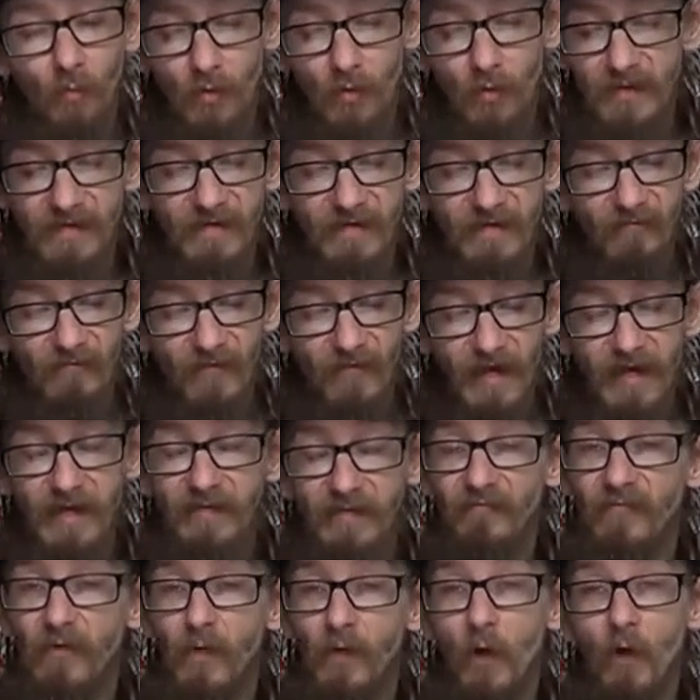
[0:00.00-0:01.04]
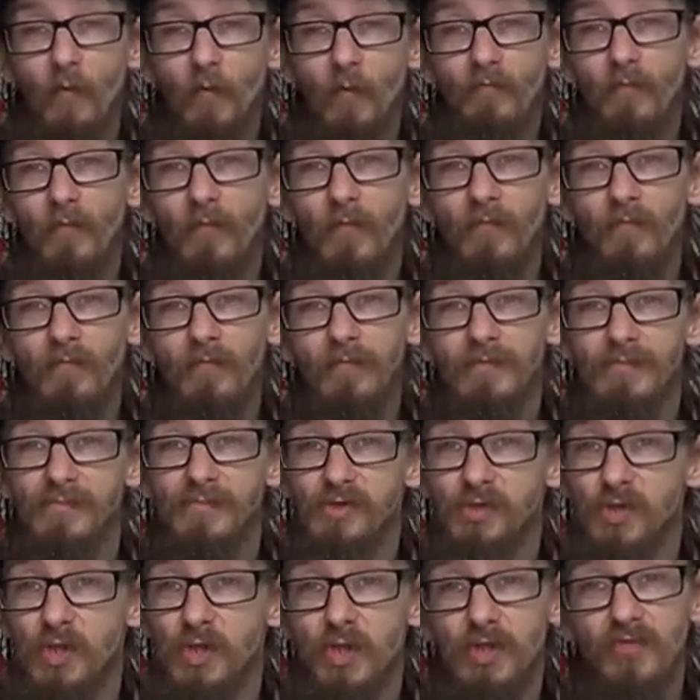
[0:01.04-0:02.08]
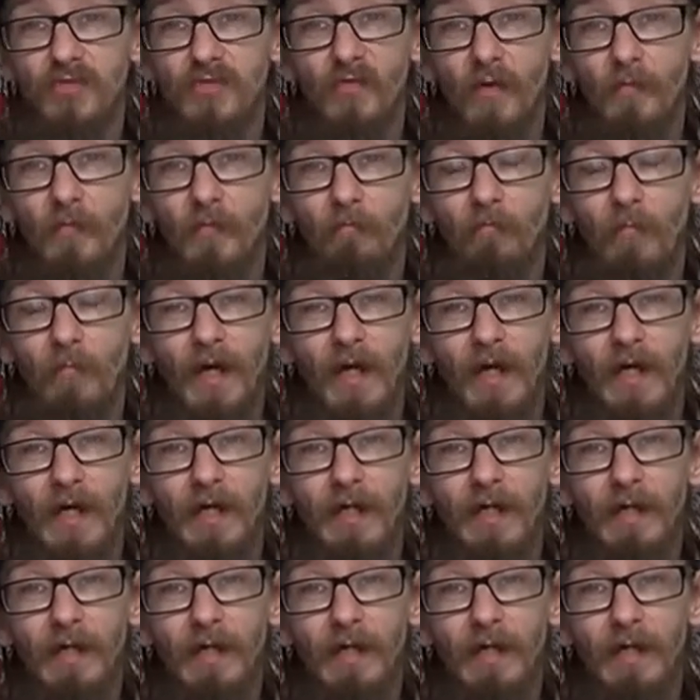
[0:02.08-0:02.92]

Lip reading: We've even got shows from